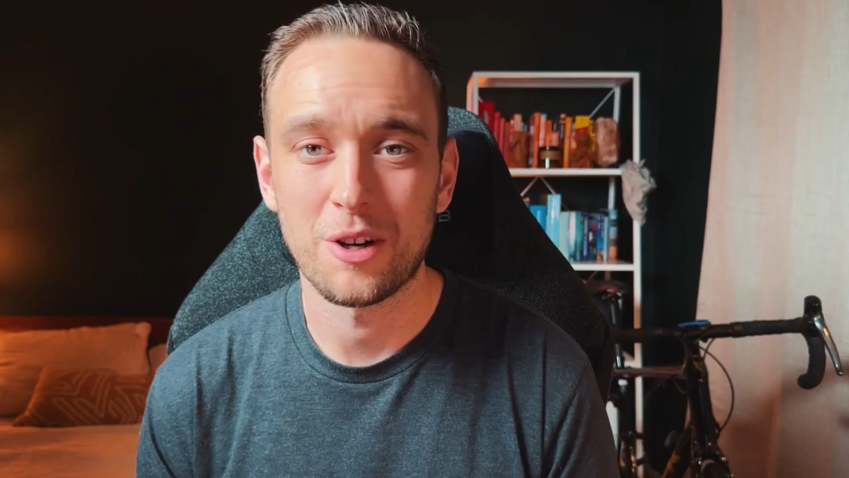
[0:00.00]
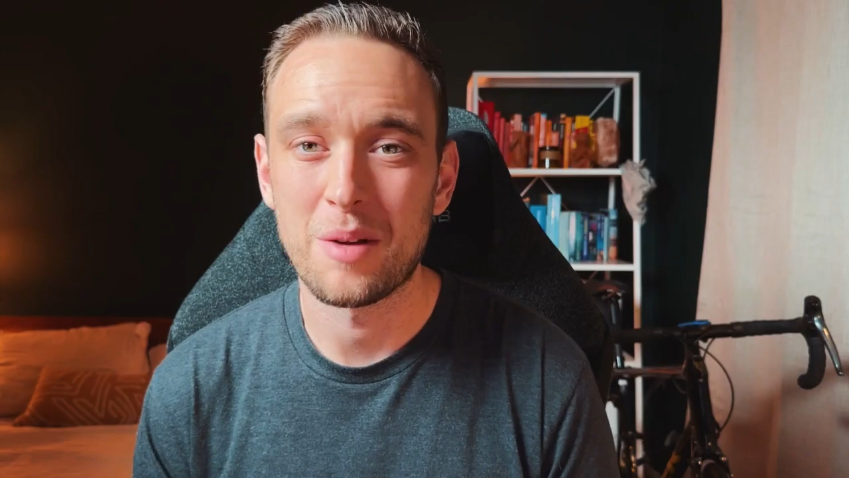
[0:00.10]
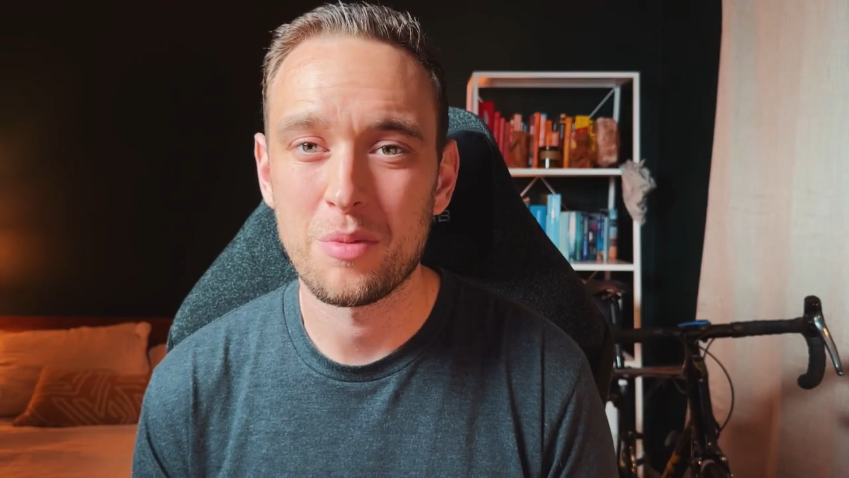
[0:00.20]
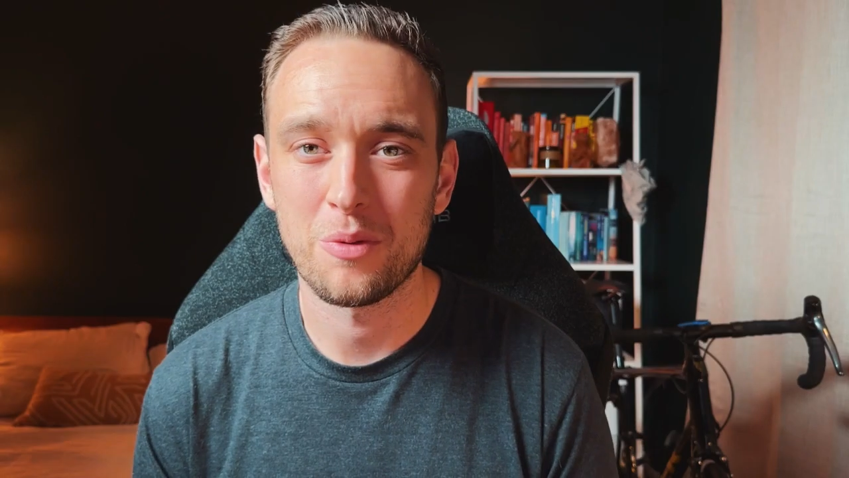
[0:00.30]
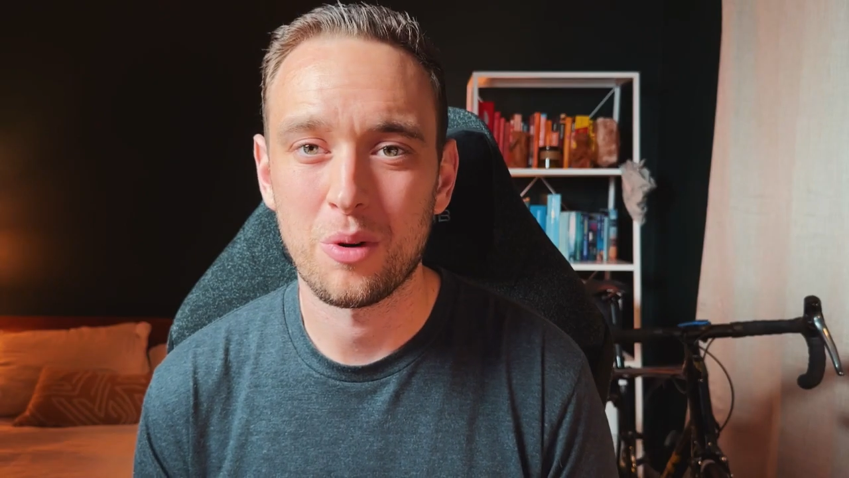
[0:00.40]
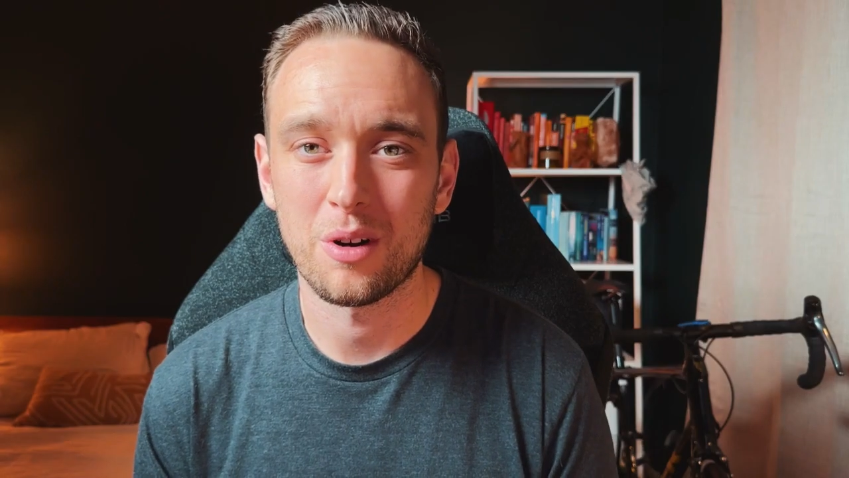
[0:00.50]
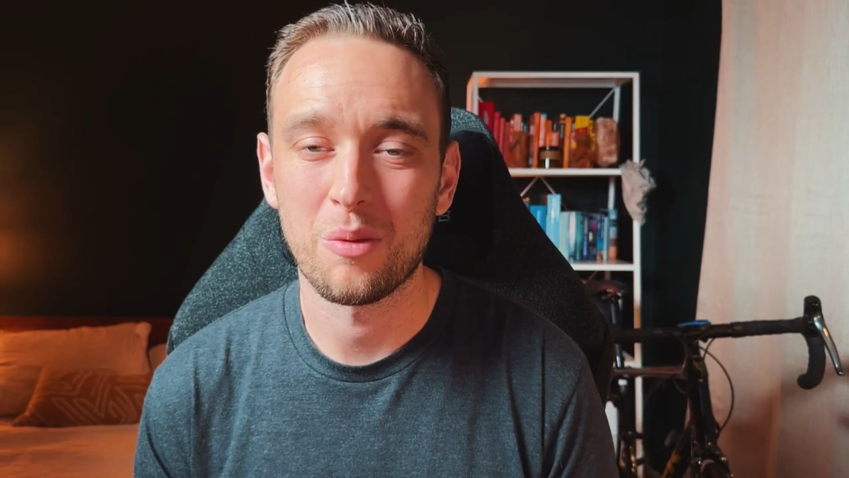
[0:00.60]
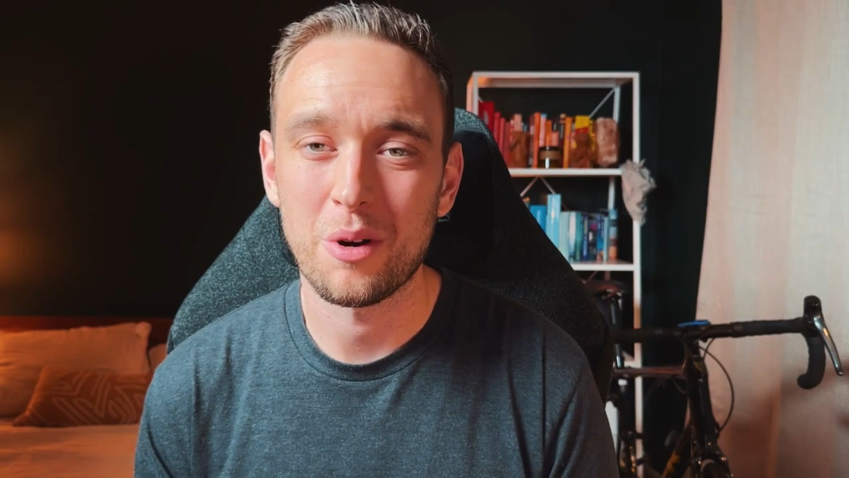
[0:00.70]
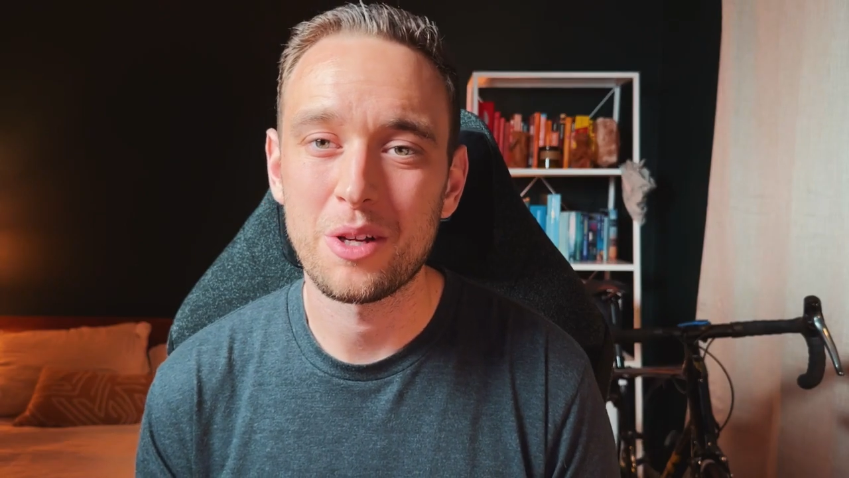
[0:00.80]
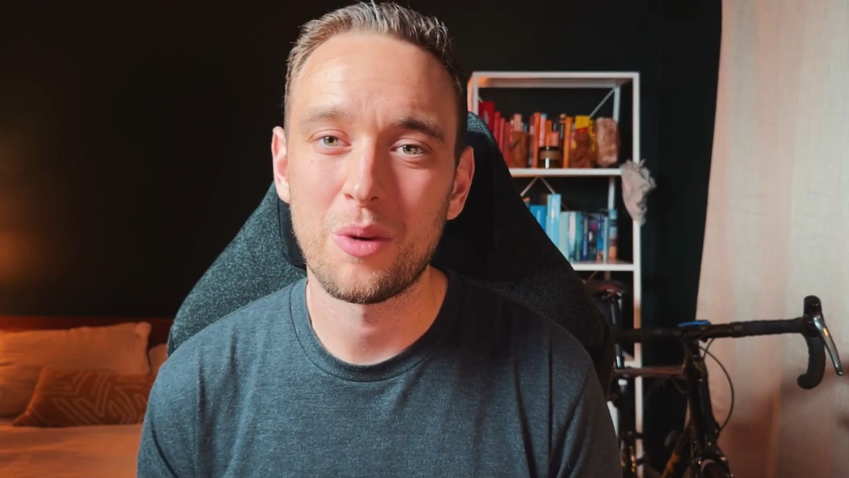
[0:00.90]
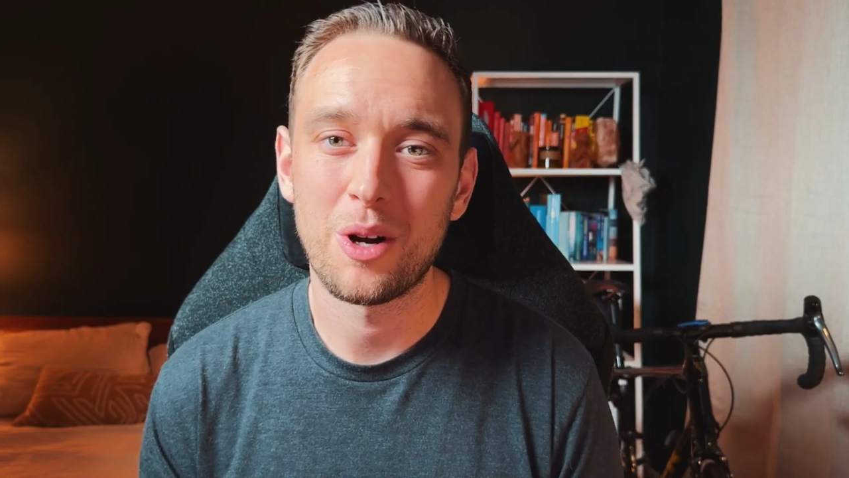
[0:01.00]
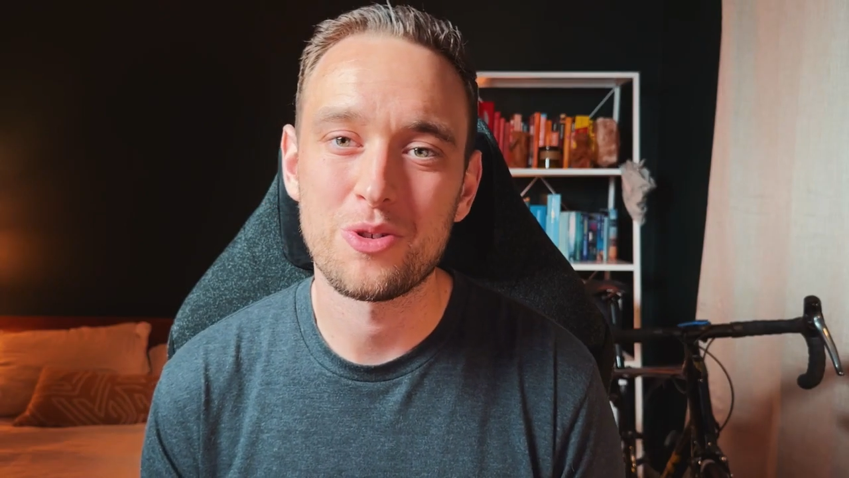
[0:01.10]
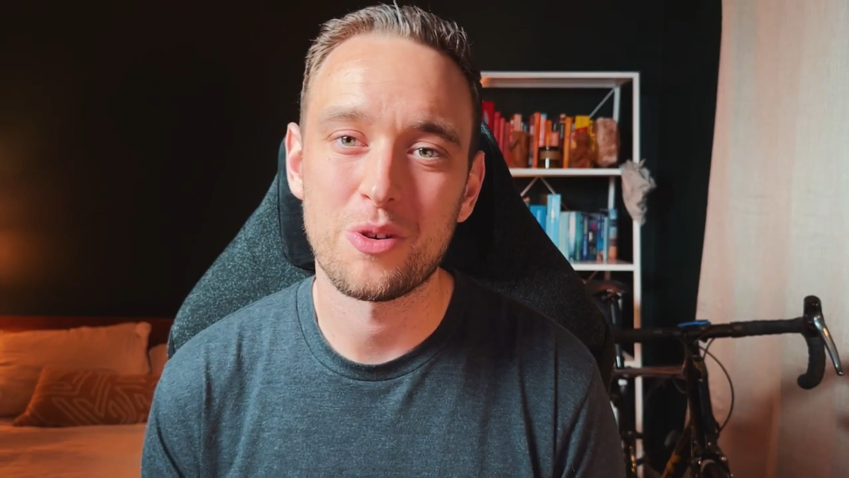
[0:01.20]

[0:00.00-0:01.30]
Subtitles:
All right, number four, a running watch